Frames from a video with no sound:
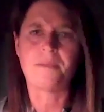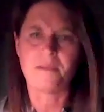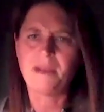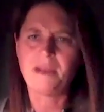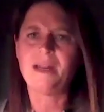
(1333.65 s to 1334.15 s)

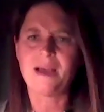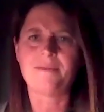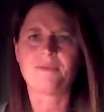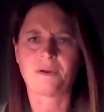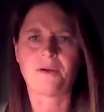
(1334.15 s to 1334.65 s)
but may
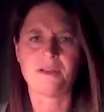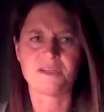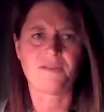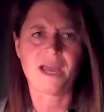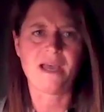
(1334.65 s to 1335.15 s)
not have occurred
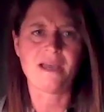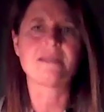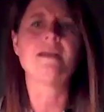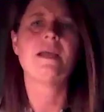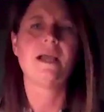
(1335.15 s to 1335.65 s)
as fast.